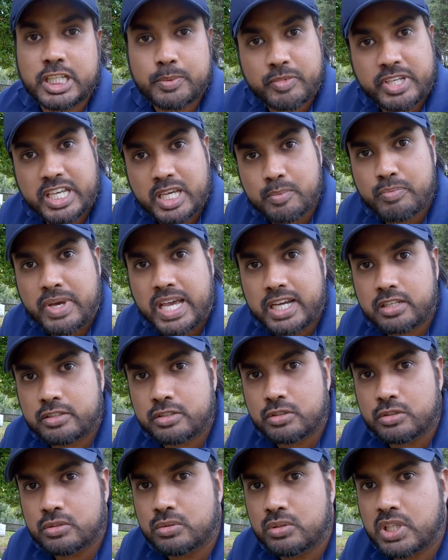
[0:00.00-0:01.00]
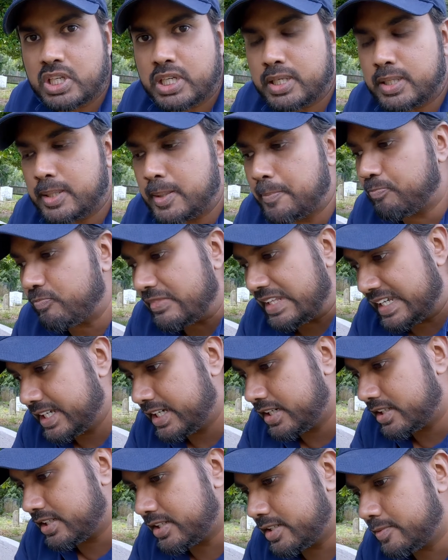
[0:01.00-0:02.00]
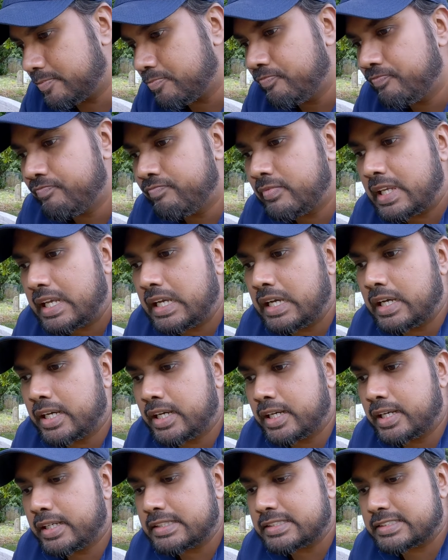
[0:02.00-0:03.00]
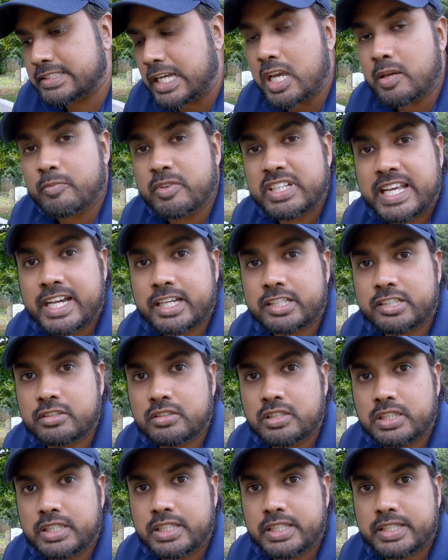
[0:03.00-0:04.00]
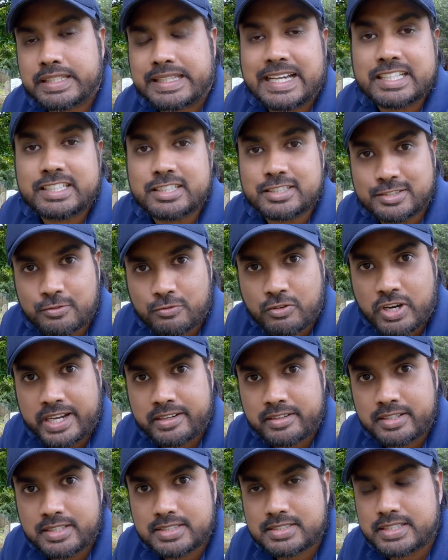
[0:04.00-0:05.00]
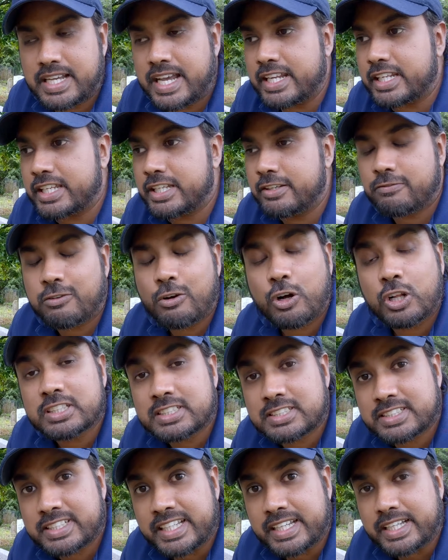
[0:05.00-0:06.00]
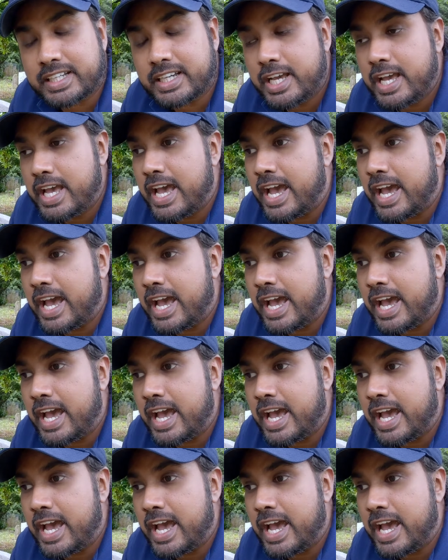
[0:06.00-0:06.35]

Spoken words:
ship came back to England, Simon actually catches a virus and he falls sick.